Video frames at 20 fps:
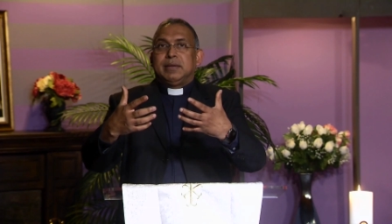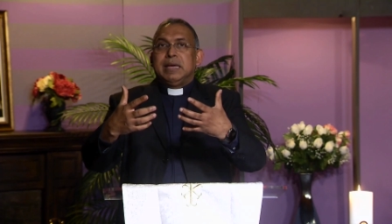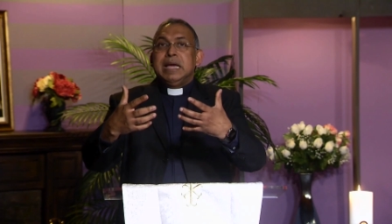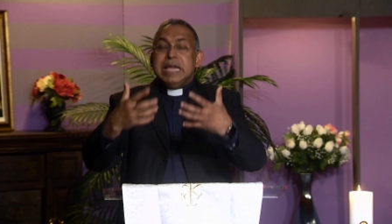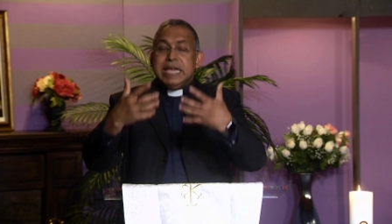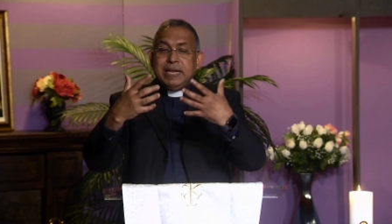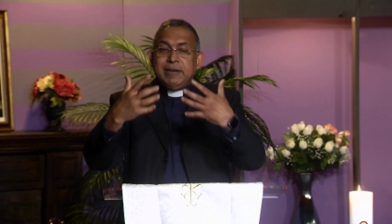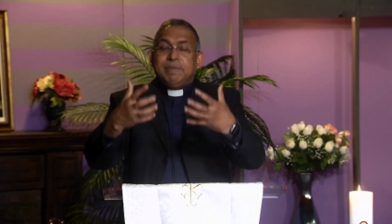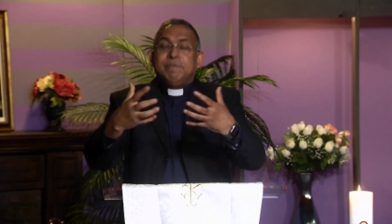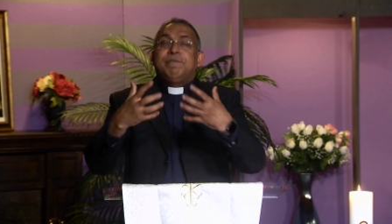
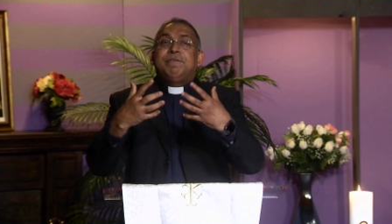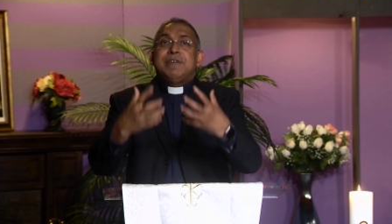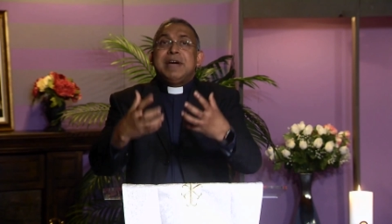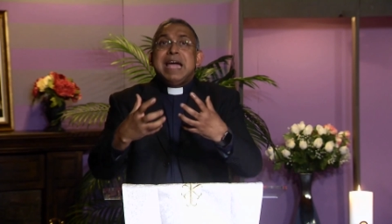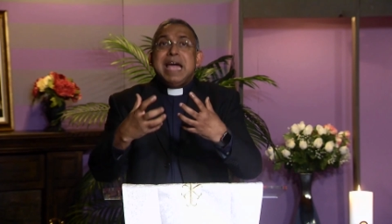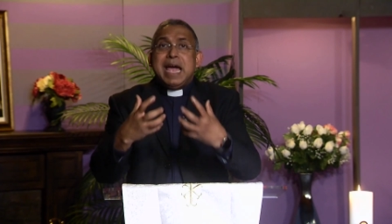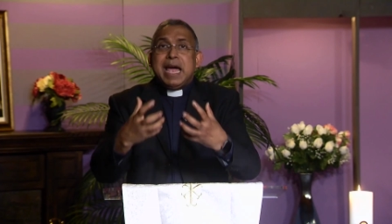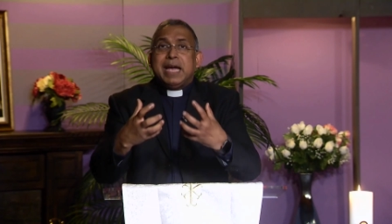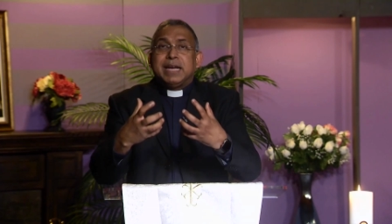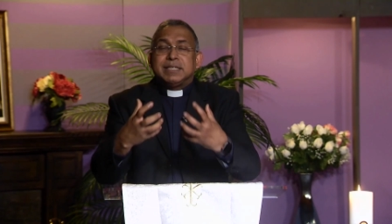In
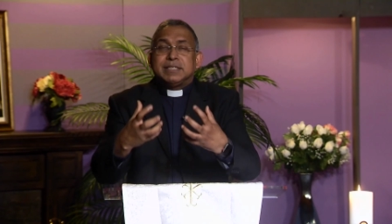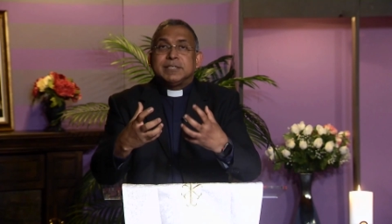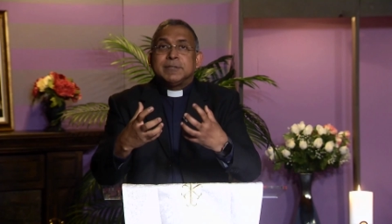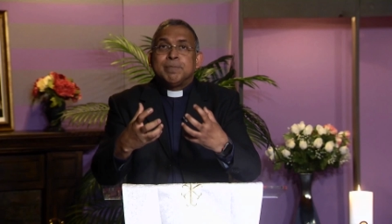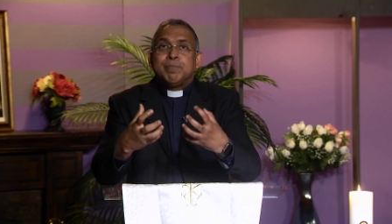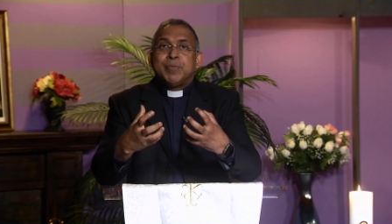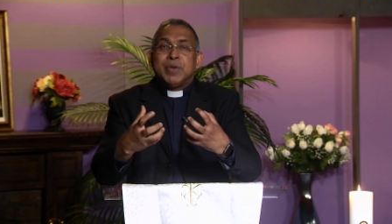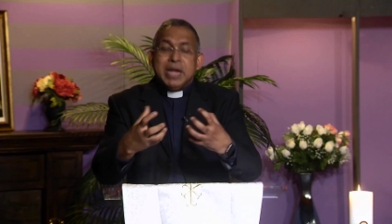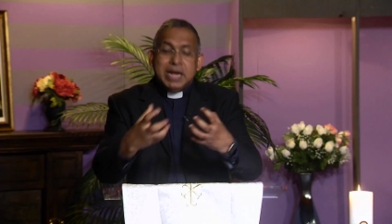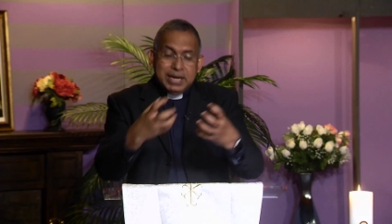fact,
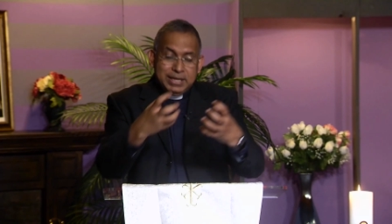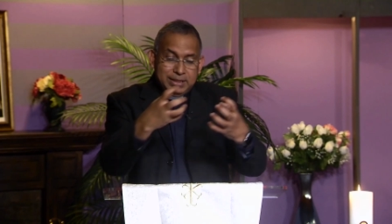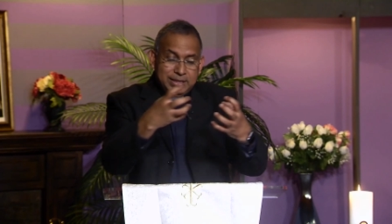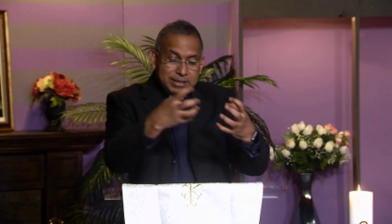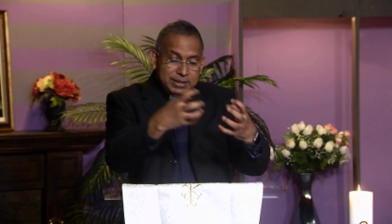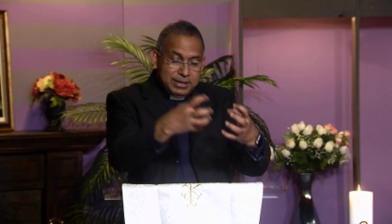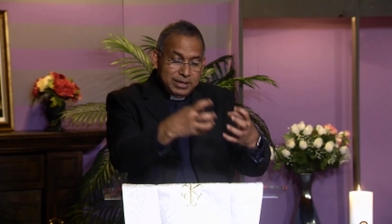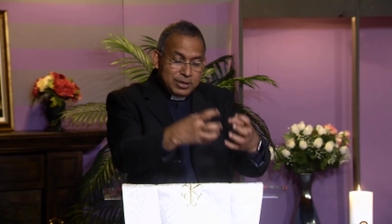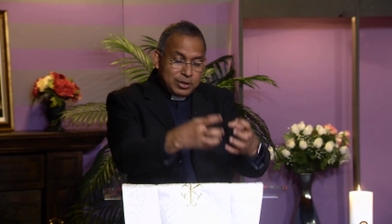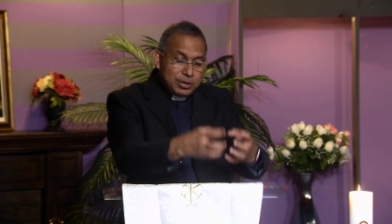
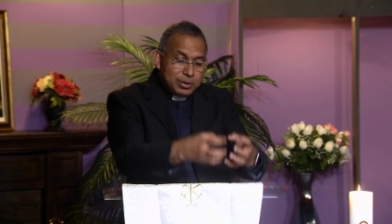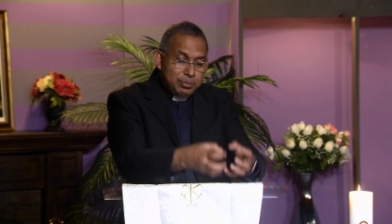the